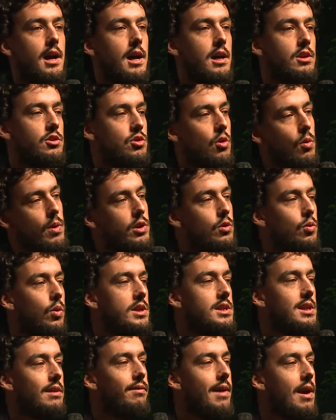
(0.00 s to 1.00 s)
So it
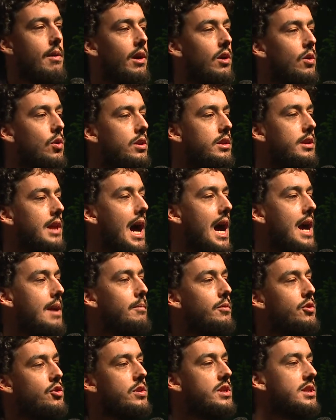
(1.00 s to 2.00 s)
was a very good
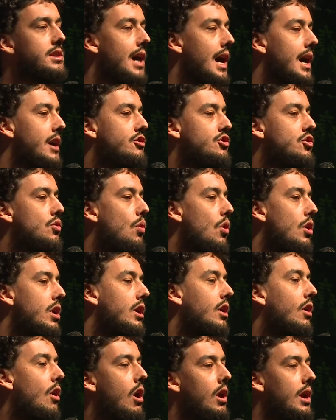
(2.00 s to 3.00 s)
time to start to
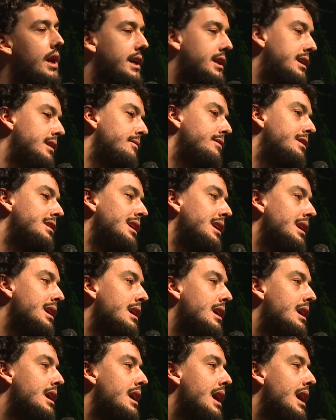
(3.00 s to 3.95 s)
work collectively